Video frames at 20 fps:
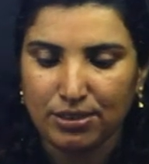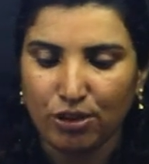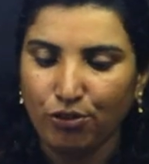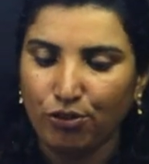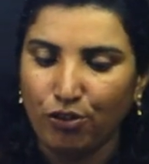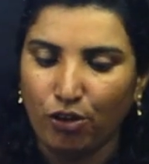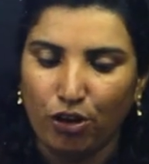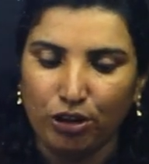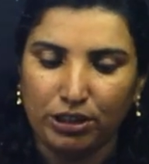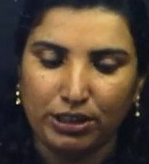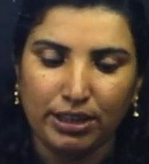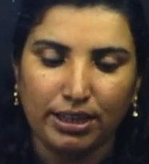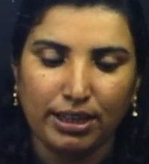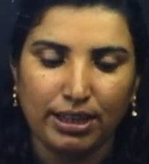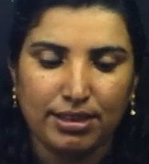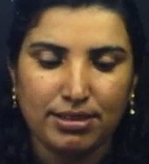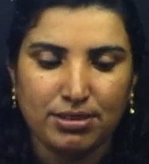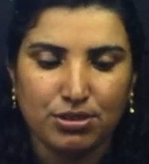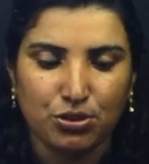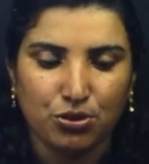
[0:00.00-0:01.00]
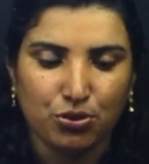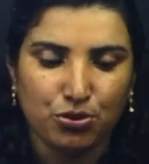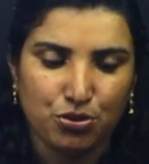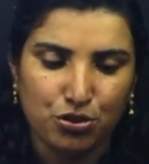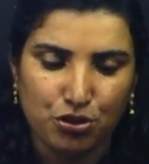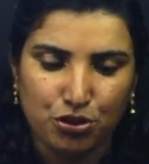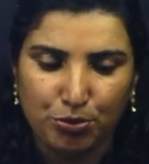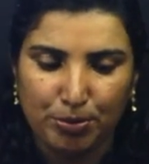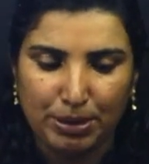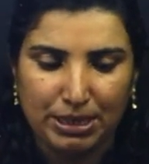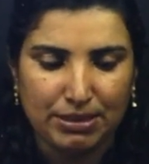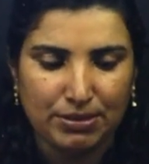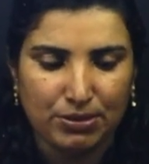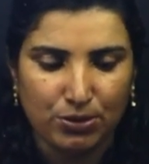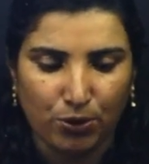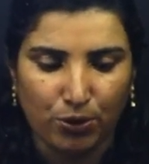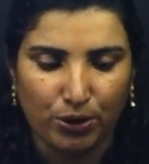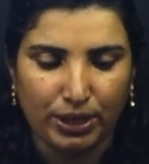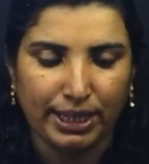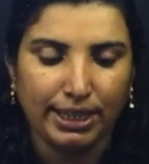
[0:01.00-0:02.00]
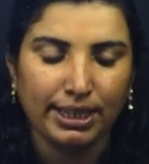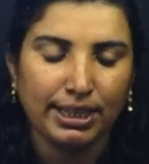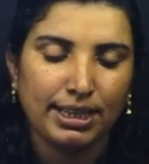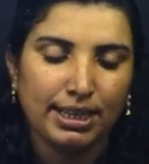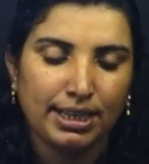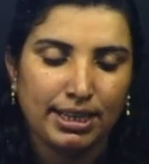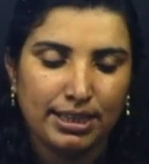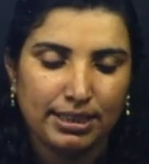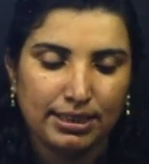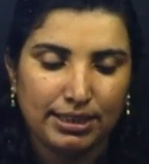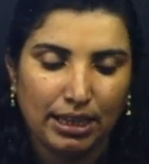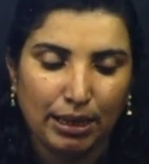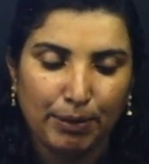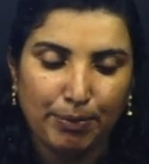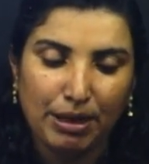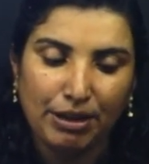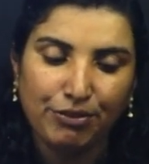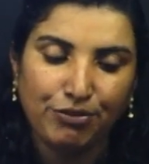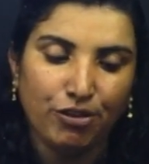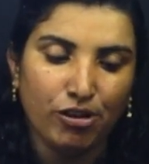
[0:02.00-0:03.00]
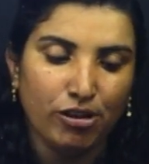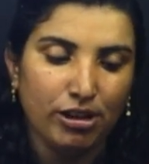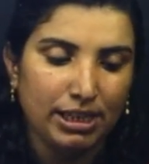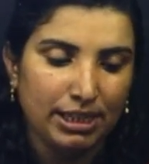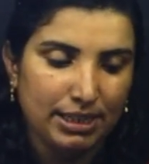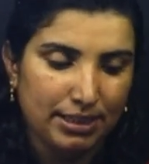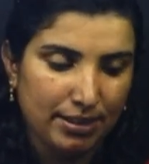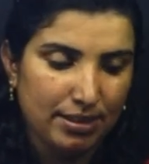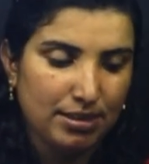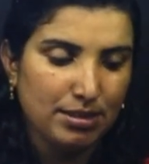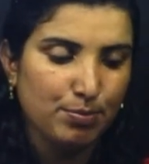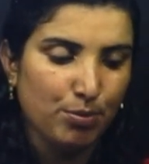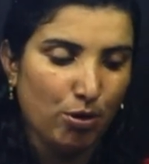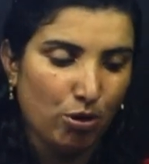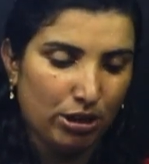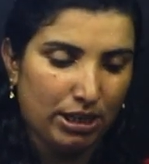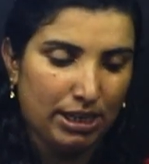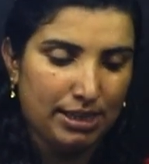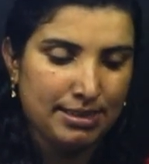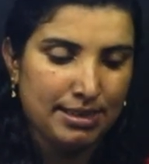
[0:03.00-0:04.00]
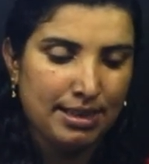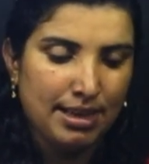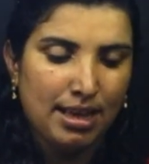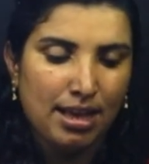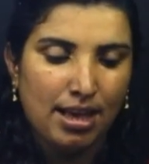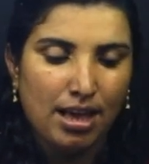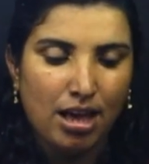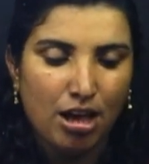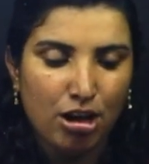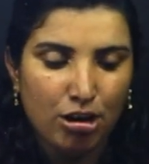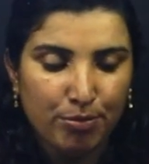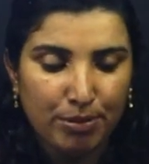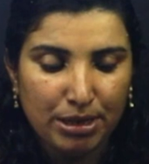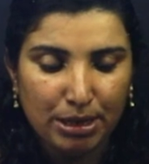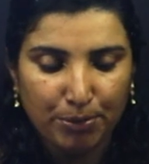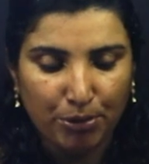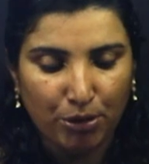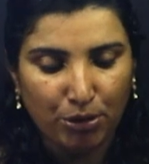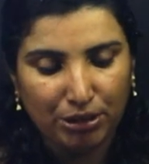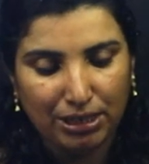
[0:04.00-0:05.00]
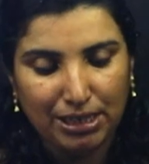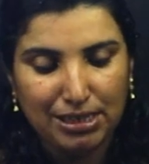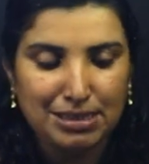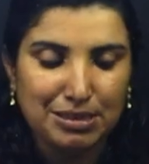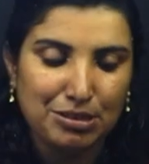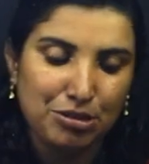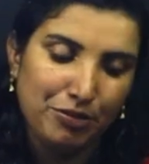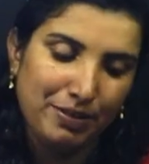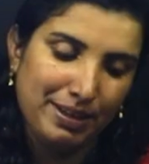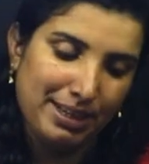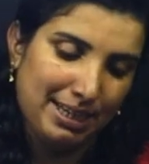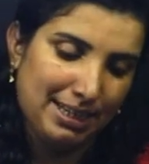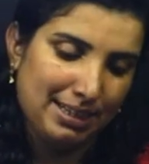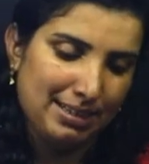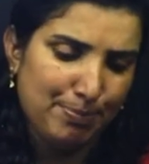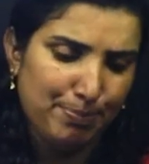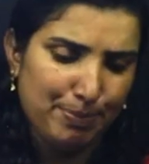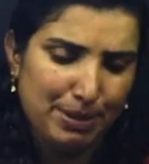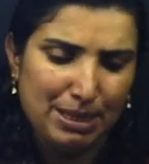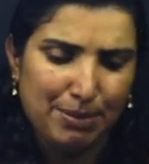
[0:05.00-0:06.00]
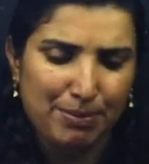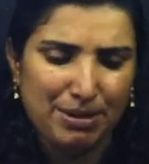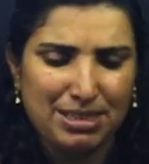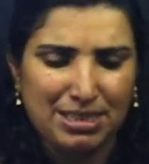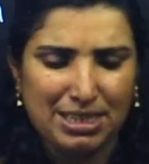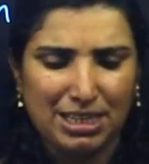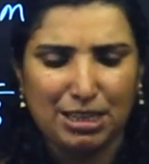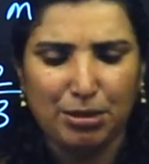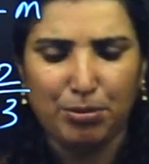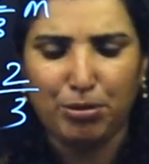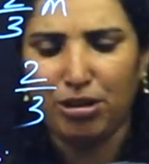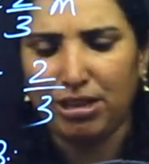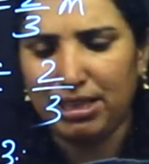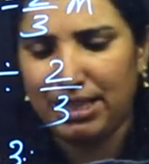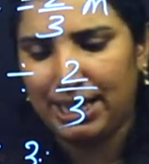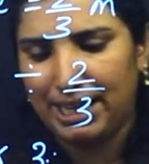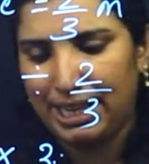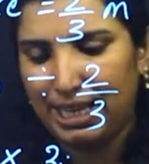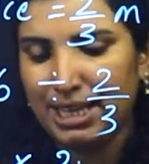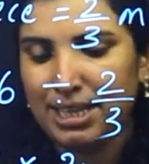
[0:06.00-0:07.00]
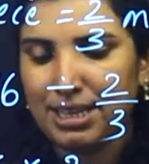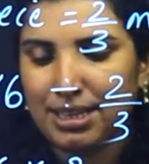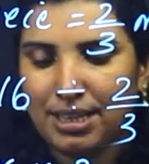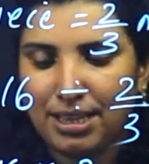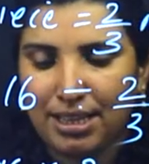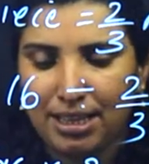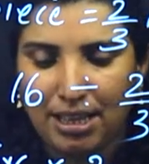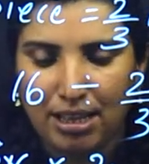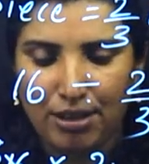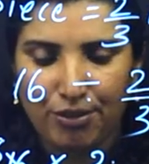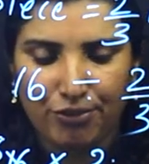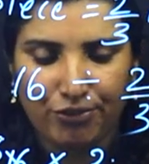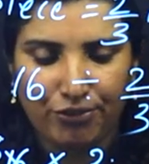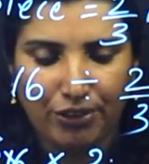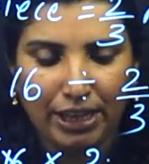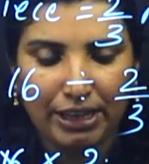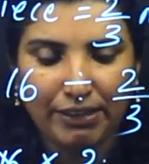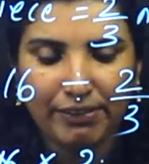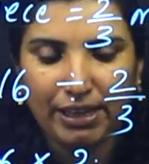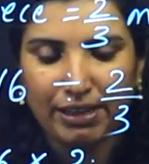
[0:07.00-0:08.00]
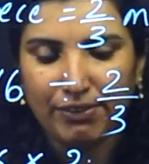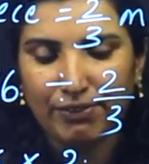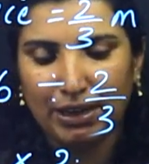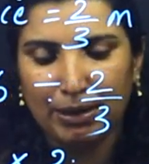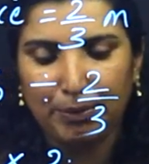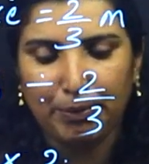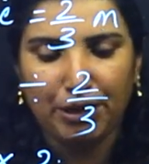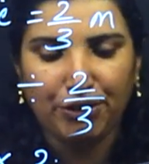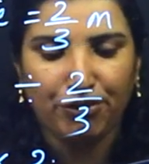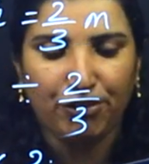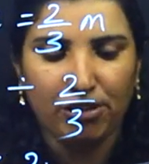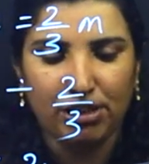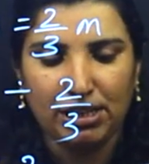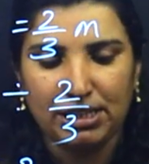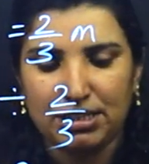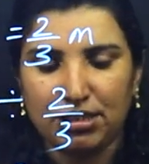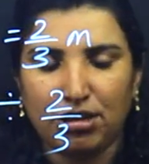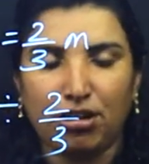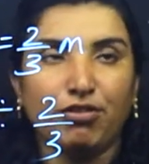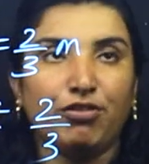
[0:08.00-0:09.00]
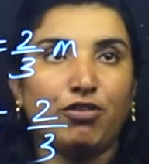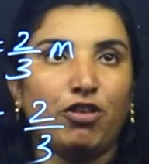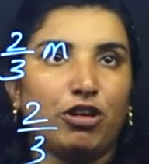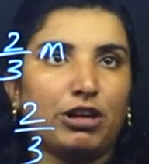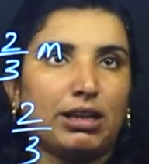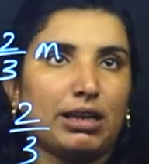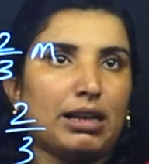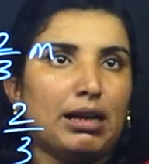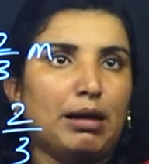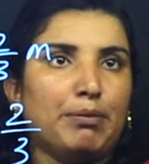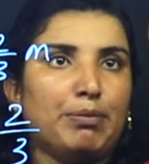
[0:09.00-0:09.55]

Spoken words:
of water is used to be stored in 3 by 4 liters bottles. How many bottles do we need? 5 and 1 by 4 liter of water.